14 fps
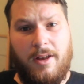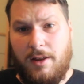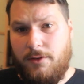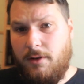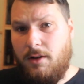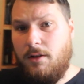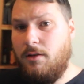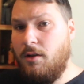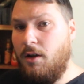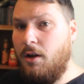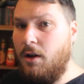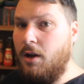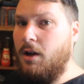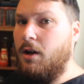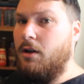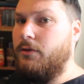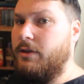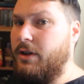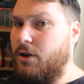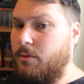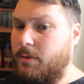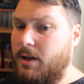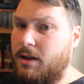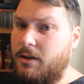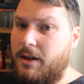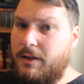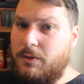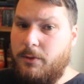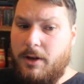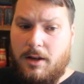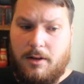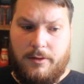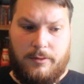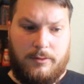Anthony, the DOP, next week.